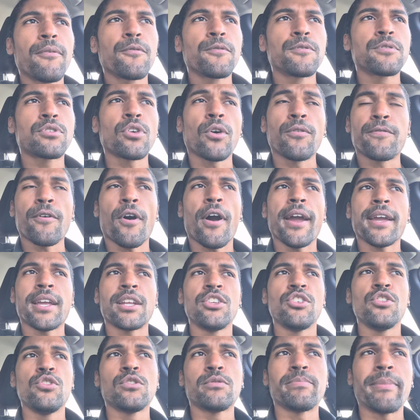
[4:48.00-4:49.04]
So far, I
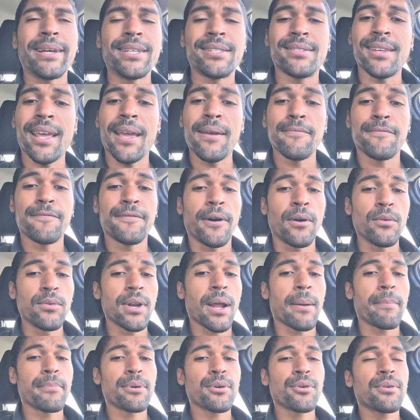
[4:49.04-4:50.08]
can use my same phone
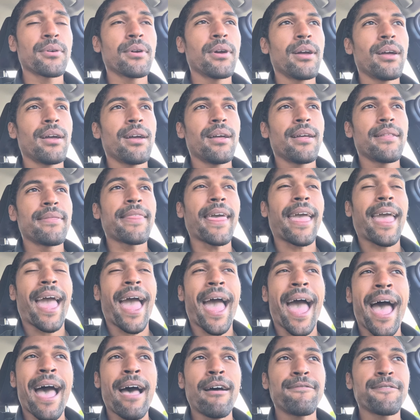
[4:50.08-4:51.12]
number. They
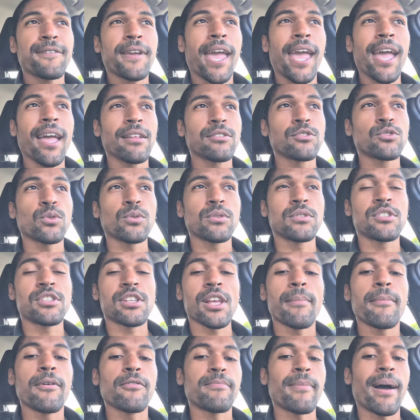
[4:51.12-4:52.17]
have canceled
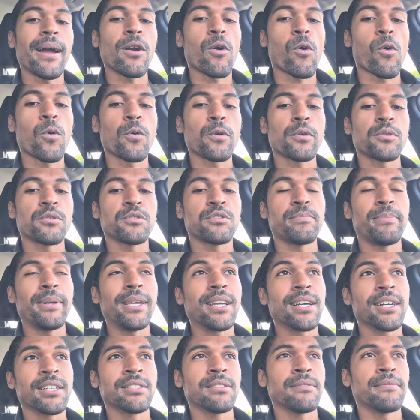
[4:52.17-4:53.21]
some of my orders
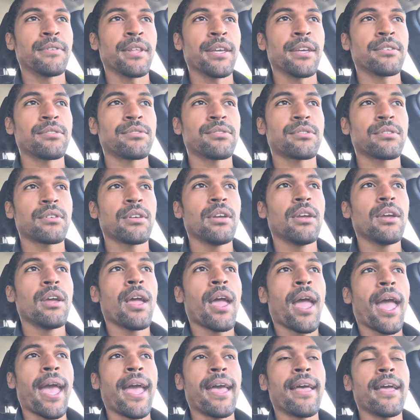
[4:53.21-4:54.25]
because of this,
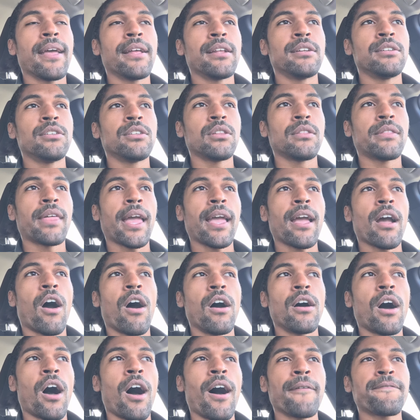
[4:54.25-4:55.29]
and they
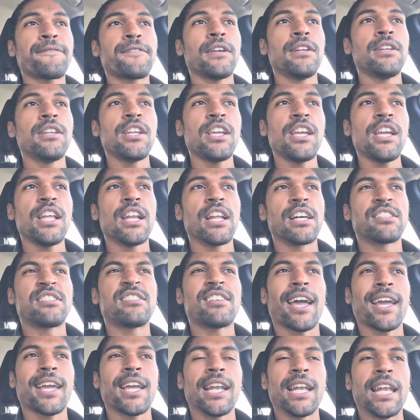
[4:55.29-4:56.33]
often need a
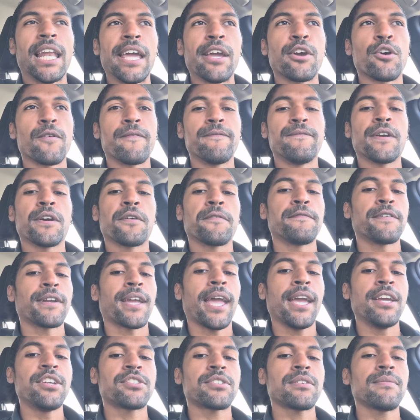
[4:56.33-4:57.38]
second layer of
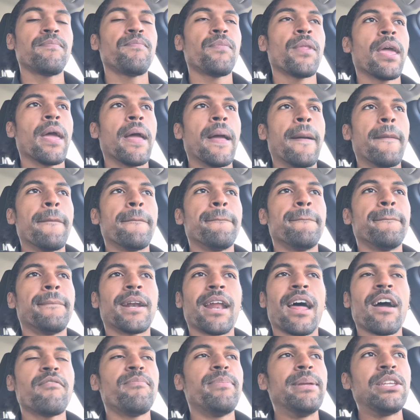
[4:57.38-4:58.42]
verification.
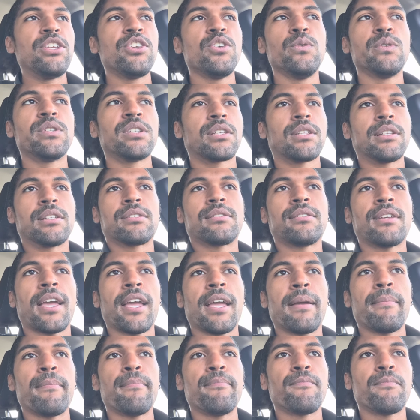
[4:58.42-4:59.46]
But I've been using the
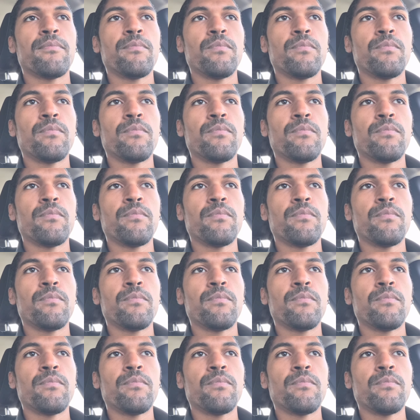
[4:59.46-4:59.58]
same